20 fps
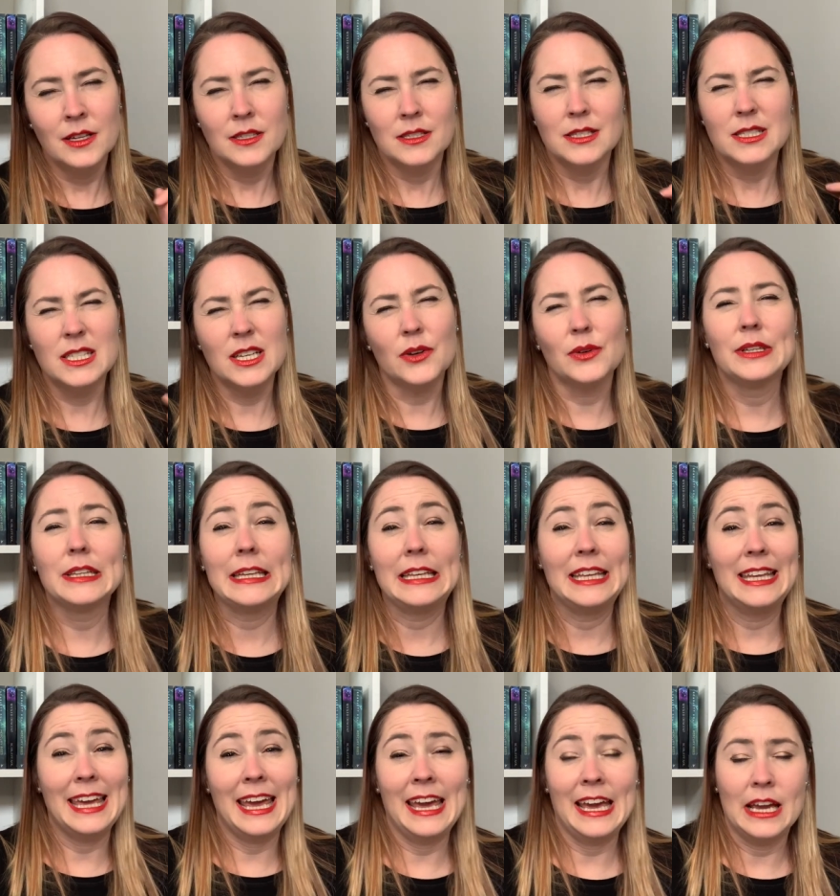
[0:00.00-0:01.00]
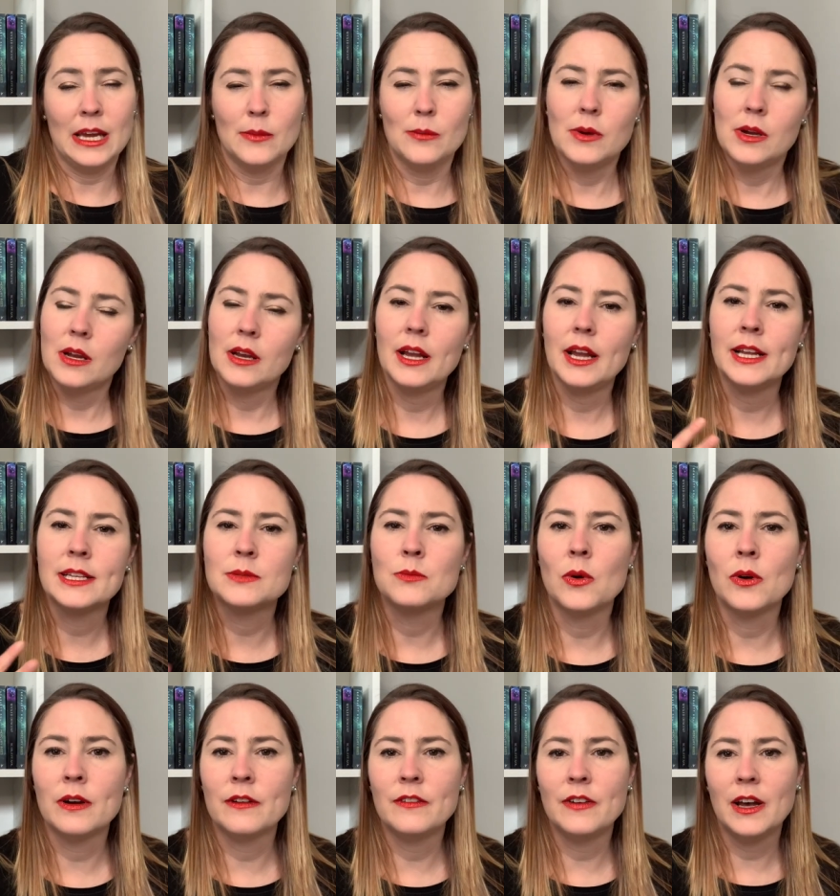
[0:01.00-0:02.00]
It's not really a game. It's
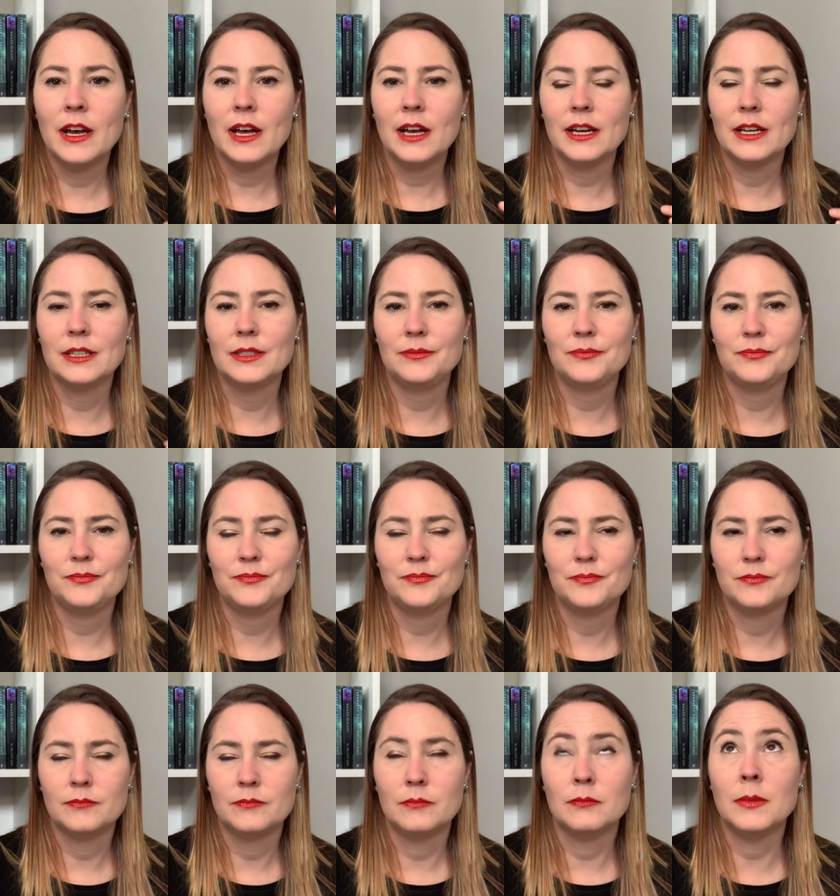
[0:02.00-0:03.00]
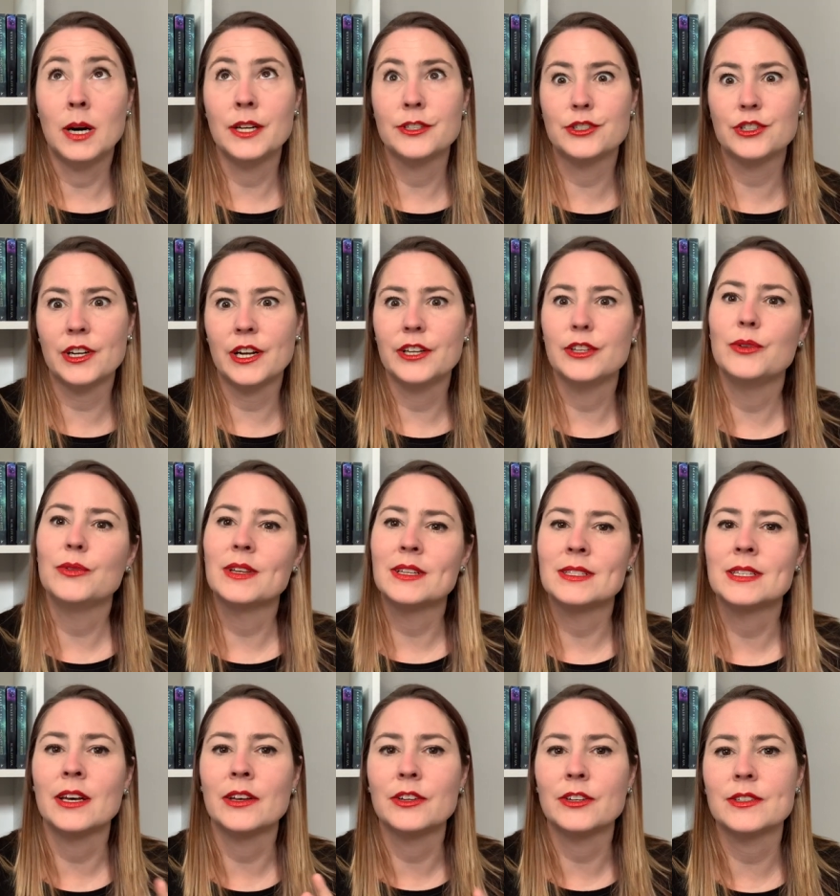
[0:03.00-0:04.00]
more of a mantra you can
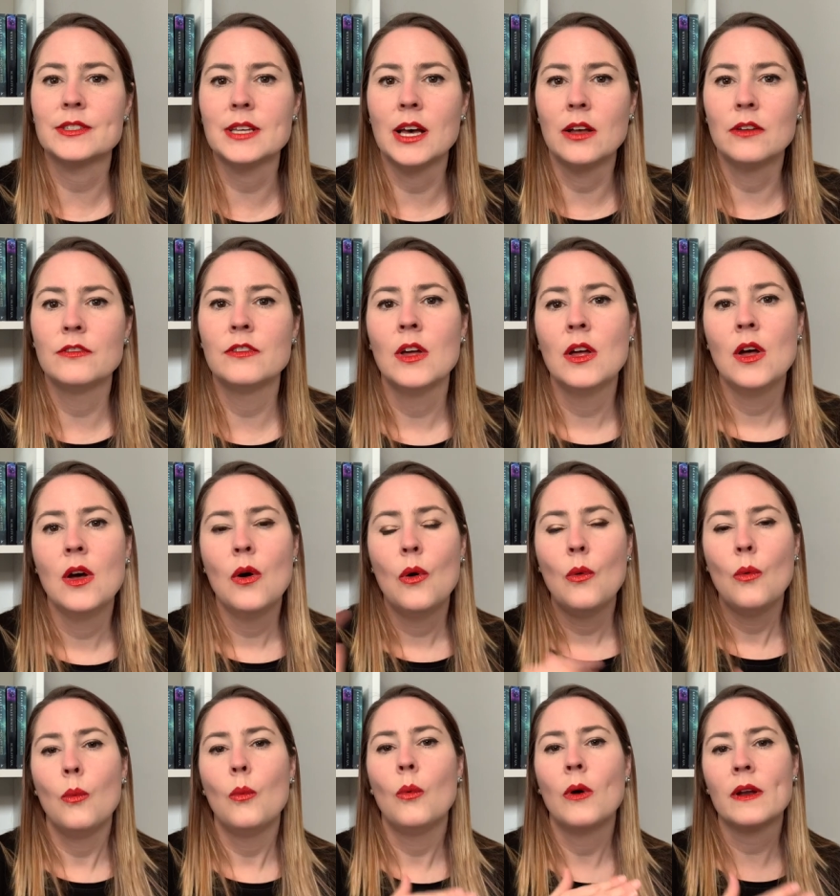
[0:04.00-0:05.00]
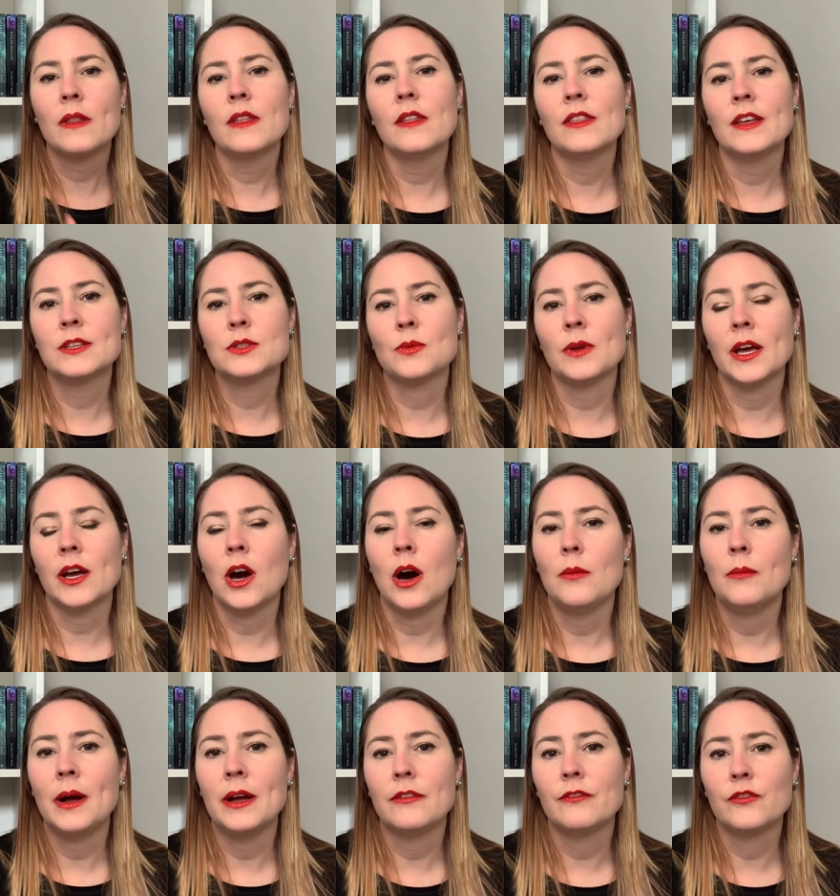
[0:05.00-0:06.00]
tell yourself. One of the things when I got
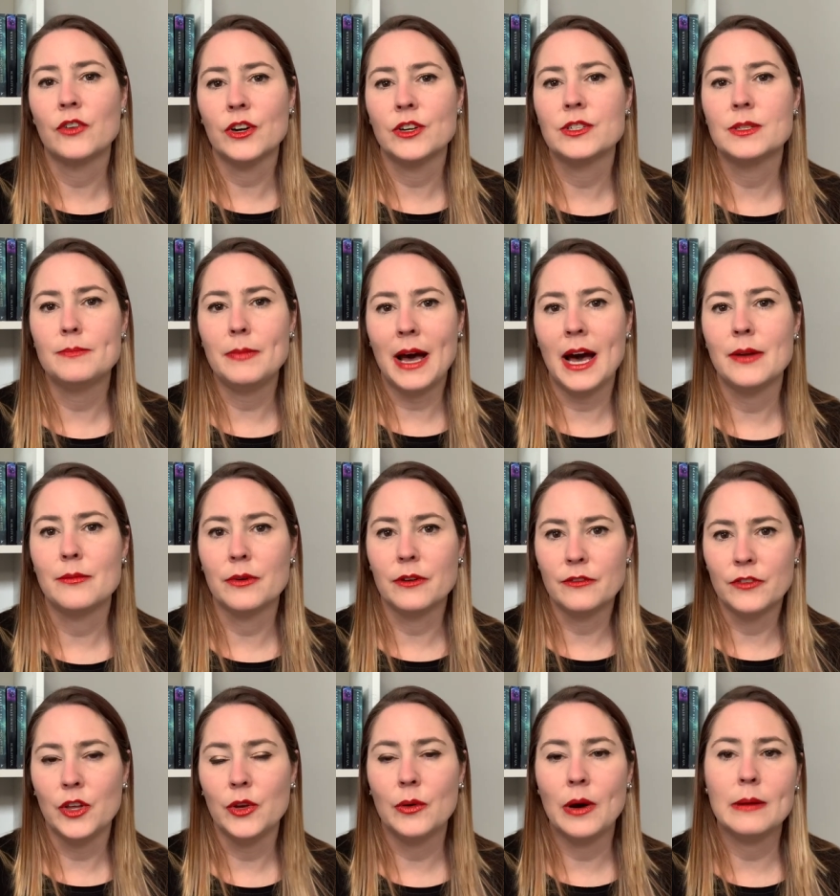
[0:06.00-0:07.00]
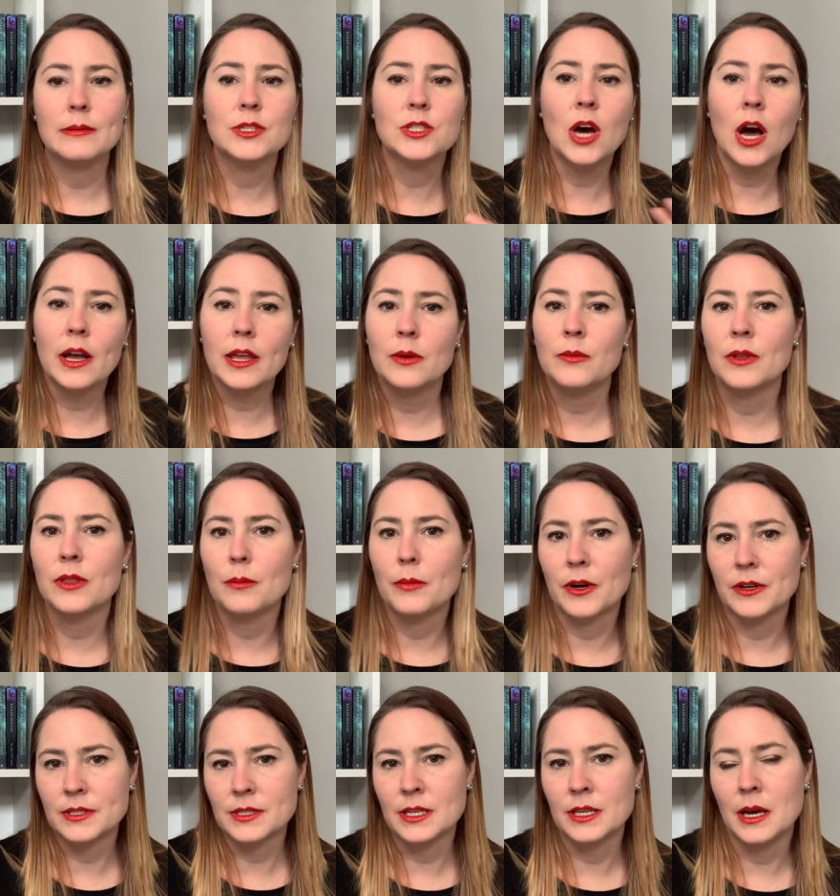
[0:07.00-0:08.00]
my first bad review, I was talking with a
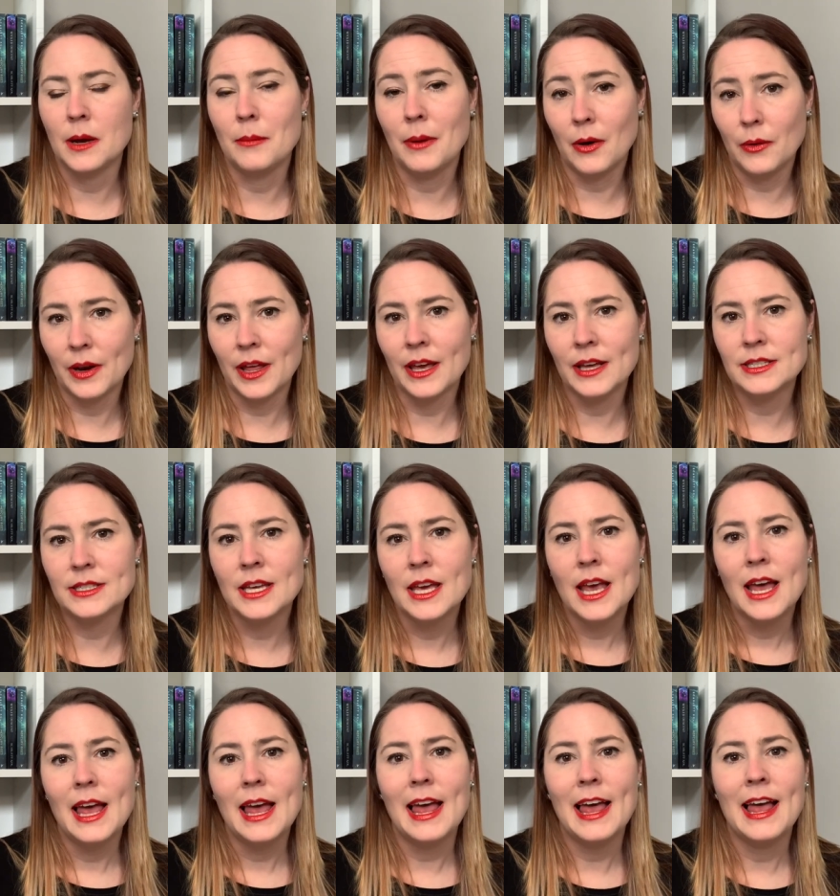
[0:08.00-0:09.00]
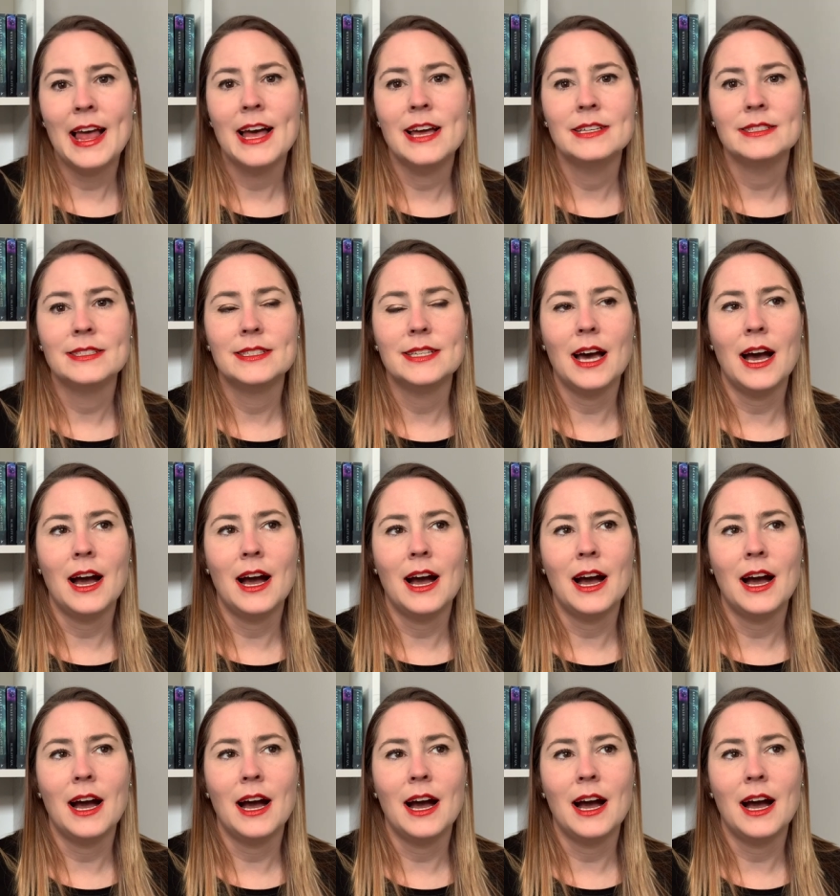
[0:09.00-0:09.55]
person about it, and